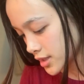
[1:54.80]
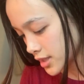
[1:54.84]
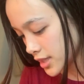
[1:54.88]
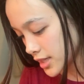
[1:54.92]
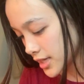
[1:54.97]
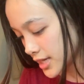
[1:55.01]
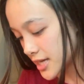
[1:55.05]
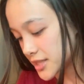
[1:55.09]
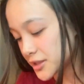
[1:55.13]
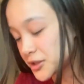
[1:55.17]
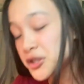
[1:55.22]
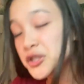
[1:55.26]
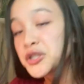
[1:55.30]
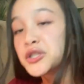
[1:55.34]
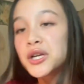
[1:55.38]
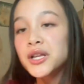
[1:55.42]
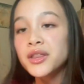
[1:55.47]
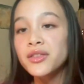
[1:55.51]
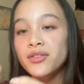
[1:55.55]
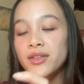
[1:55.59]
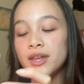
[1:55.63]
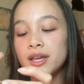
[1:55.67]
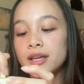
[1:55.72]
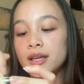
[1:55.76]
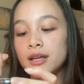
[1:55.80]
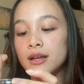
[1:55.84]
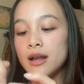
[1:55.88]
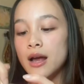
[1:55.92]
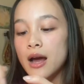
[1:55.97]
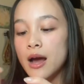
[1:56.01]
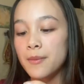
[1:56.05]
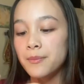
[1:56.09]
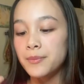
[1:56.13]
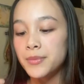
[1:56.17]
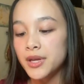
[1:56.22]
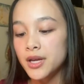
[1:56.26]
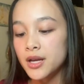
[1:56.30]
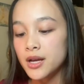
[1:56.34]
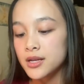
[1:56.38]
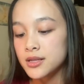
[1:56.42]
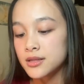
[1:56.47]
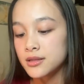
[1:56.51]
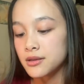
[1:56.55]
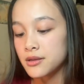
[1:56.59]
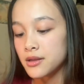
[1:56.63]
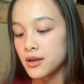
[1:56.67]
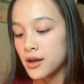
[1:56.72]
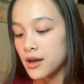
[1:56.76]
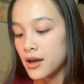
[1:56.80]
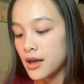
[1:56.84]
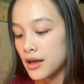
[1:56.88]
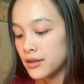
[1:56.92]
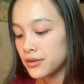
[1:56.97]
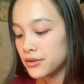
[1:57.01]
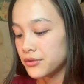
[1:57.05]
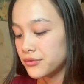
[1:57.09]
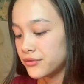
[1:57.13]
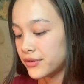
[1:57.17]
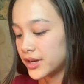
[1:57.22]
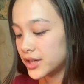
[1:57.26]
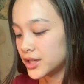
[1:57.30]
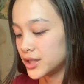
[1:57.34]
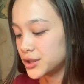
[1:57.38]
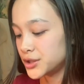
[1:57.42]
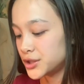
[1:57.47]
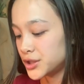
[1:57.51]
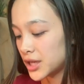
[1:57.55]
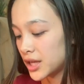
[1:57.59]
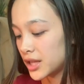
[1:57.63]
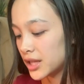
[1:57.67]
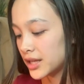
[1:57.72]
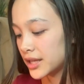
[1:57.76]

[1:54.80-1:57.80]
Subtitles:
It should thicken up because the aloe vera gel